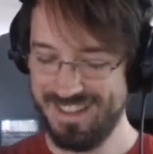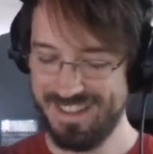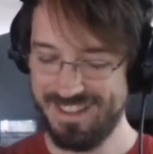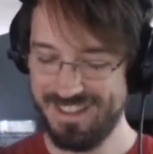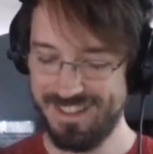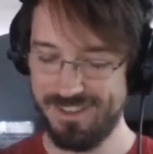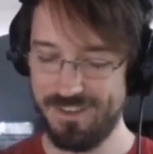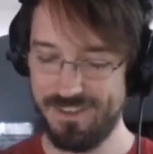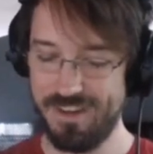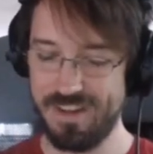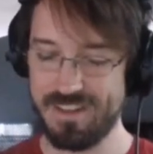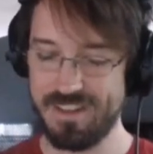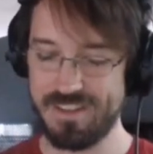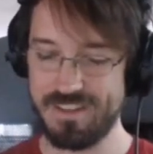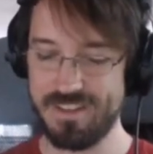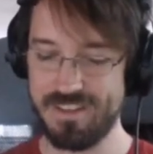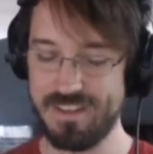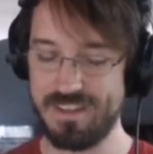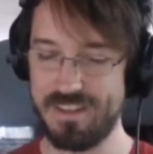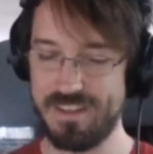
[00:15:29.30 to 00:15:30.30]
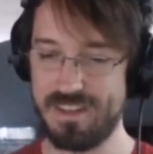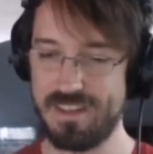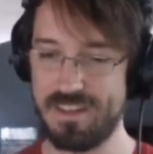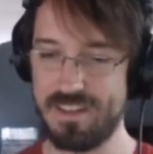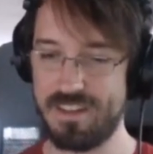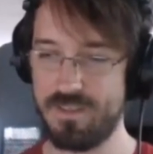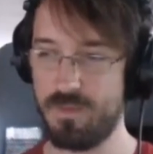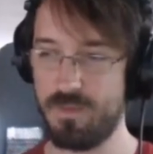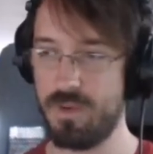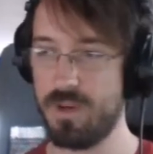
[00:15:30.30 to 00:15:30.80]
All right,
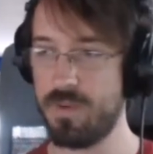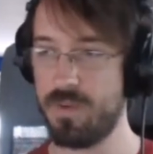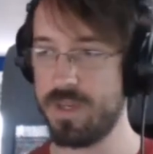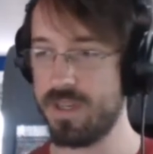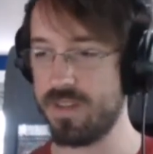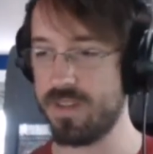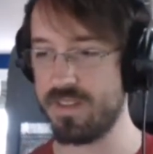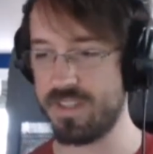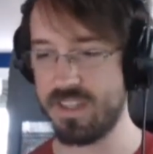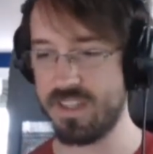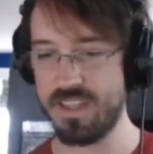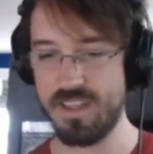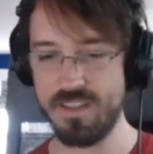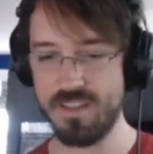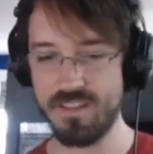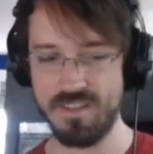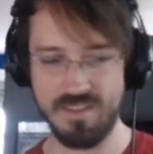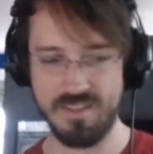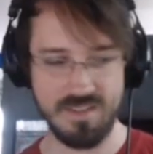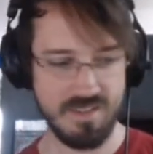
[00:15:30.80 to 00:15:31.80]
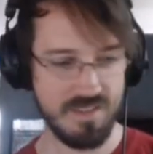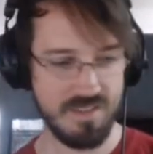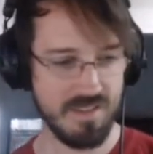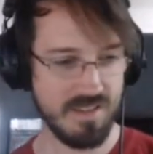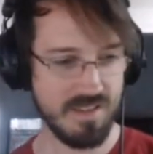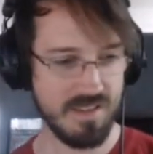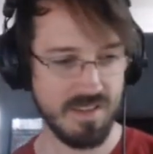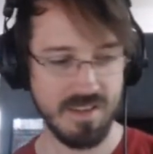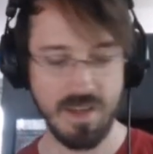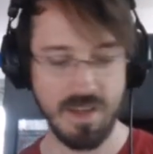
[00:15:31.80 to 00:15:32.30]
what are we on? Dickheads
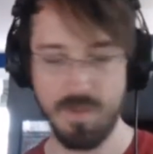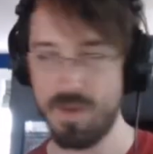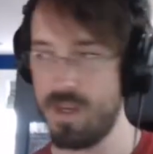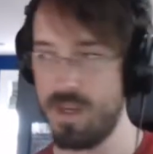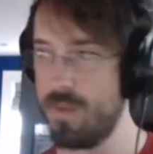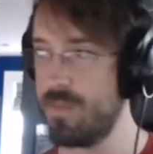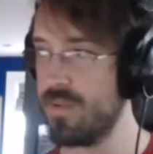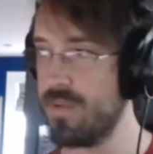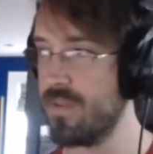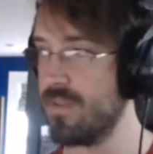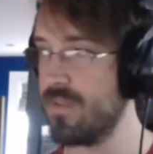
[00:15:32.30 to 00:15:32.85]
coming up?